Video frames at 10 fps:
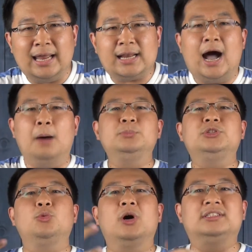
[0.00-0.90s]
that
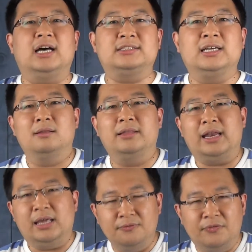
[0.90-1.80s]
comes towards us,
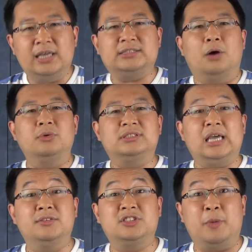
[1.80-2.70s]
that invades our
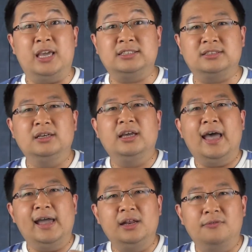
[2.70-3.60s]
safe space,
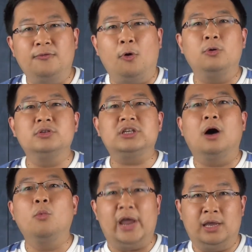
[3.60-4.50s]
and it falls
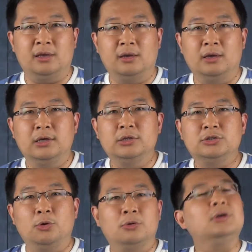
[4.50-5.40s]
away.
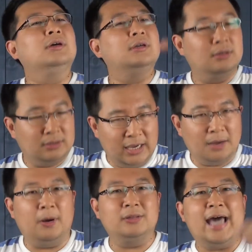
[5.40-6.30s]
So think
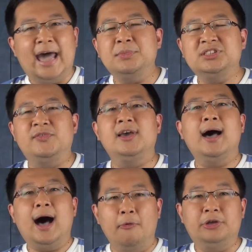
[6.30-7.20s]
about the
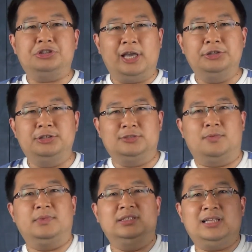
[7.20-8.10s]
atmosphere, how it changes
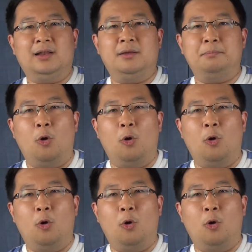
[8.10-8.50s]
from the start of the